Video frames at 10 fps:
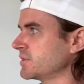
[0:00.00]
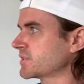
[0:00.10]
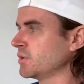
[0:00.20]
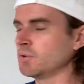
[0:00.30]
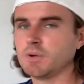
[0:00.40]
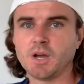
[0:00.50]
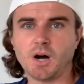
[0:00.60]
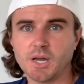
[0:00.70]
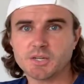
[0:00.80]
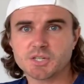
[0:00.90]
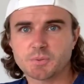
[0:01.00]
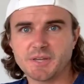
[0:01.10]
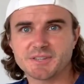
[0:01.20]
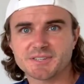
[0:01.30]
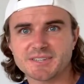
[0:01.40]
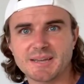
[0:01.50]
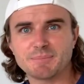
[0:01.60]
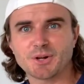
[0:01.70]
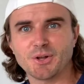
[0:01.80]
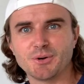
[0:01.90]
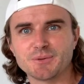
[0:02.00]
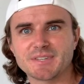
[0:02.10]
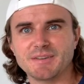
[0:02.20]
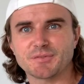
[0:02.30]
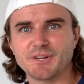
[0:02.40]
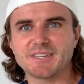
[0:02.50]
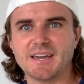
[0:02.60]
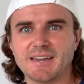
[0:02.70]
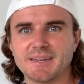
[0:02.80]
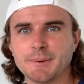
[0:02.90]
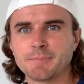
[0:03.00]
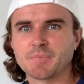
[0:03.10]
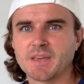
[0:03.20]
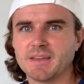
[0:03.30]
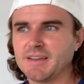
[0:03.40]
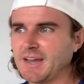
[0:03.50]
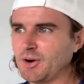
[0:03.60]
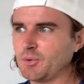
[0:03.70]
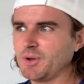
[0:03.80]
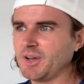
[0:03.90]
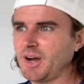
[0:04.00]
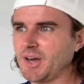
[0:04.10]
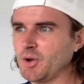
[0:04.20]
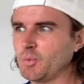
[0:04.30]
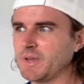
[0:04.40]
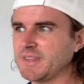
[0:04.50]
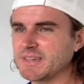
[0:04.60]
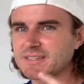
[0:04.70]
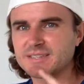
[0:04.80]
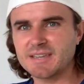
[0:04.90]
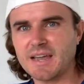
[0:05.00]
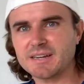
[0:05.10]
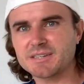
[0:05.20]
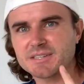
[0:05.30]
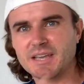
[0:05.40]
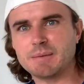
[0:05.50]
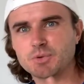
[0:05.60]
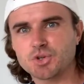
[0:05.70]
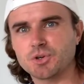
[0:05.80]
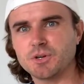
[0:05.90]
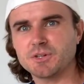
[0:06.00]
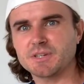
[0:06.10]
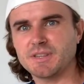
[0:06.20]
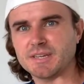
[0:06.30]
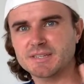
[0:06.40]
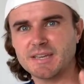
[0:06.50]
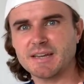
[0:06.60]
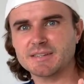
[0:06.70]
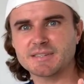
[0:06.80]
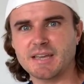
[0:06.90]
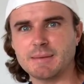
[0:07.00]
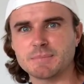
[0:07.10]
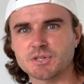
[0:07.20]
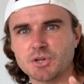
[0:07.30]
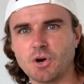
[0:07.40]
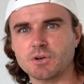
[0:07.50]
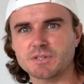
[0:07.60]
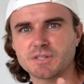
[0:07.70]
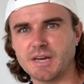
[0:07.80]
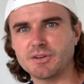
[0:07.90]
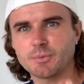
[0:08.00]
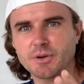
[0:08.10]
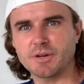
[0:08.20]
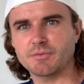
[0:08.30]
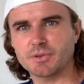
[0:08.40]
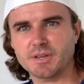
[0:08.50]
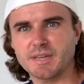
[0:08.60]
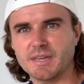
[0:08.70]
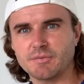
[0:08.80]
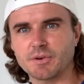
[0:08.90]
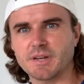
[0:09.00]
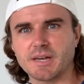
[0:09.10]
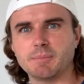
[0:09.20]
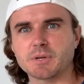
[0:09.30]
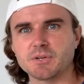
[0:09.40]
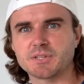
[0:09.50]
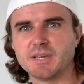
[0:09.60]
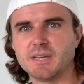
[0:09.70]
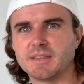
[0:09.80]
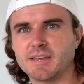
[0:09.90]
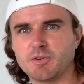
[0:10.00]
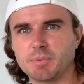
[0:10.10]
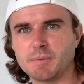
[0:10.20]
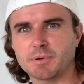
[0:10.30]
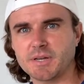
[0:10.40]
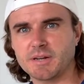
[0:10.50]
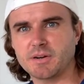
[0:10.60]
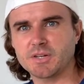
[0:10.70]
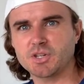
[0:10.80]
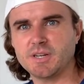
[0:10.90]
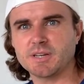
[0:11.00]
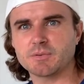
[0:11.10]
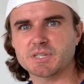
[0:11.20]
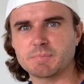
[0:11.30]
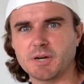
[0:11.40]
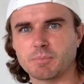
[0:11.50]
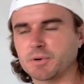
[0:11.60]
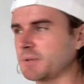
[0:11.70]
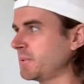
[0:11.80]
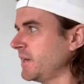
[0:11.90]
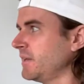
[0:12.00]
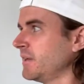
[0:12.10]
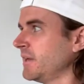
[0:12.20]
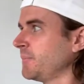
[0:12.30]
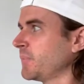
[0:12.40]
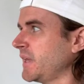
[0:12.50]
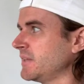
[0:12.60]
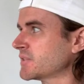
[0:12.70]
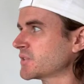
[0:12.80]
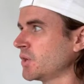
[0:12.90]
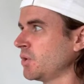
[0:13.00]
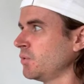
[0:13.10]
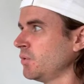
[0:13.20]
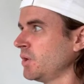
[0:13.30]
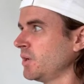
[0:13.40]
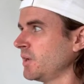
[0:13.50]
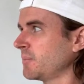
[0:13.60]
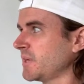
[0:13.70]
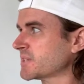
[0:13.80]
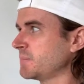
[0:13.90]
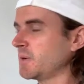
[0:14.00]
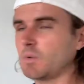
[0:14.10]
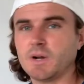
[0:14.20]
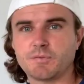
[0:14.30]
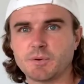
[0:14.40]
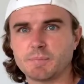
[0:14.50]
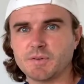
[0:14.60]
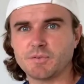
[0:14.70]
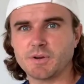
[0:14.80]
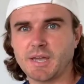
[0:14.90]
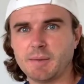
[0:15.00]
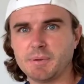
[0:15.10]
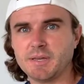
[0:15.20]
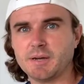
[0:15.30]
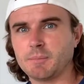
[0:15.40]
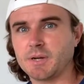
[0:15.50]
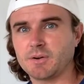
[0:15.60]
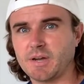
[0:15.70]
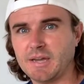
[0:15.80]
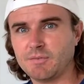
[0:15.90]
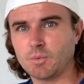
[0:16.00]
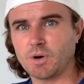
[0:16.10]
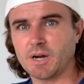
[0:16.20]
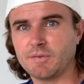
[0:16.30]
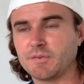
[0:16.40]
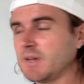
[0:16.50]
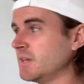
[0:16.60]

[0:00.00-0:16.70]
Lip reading: So I just wear the same clothes every day. Now, I don't wear the exact same shirt and the exact same socks and underwear and everything every day because that would be pretty unhygienic, would smell pretty bad. And so, plus my wife wouldn't be very happy. I might not have a wife.